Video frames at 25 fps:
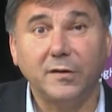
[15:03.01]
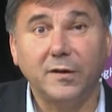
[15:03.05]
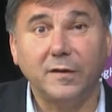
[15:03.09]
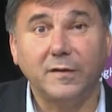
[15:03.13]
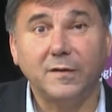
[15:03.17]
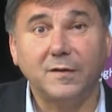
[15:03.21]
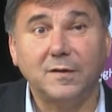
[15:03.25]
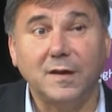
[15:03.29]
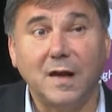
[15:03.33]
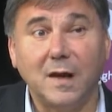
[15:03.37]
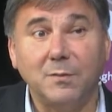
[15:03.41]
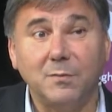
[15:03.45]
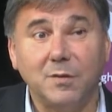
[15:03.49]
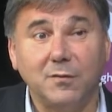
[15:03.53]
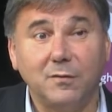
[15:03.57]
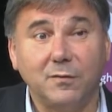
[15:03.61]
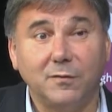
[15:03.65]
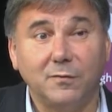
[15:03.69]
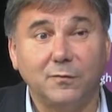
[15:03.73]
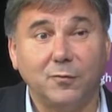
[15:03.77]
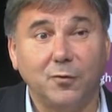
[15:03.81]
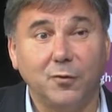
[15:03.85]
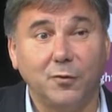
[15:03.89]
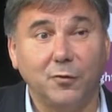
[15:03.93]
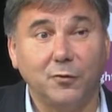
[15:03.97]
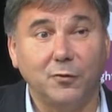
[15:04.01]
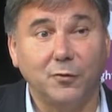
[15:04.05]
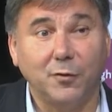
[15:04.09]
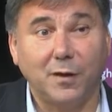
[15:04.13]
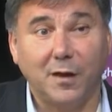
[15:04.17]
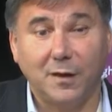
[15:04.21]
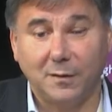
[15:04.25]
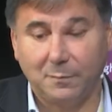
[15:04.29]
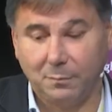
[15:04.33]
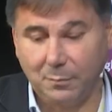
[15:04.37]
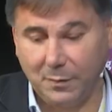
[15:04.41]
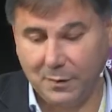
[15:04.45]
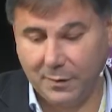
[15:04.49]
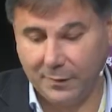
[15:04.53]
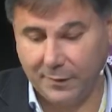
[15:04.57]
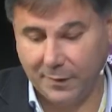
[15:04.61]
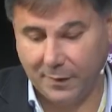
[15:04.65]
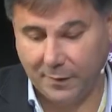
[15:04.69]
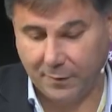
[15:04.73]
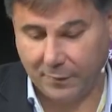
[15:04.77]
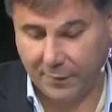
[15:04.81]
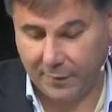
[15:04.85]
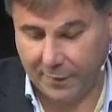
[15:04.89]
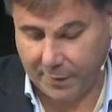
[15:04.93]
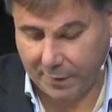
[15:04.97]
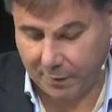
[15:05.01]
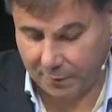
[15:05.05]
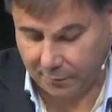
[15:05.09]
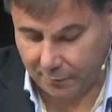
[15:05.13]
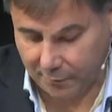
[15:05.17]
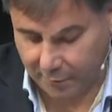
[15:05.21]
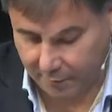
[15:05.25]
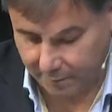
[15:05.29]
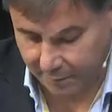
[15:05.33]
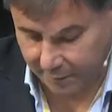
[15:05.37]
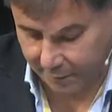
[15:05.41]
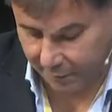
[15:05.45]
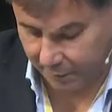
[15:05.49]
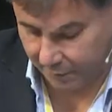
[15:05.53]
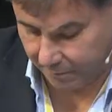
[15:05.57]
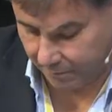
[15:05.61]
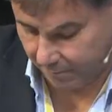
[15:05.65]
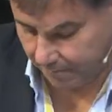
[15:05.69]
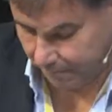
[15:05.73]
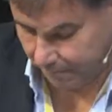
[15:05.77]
it's time even for you to get political. Thank you very much.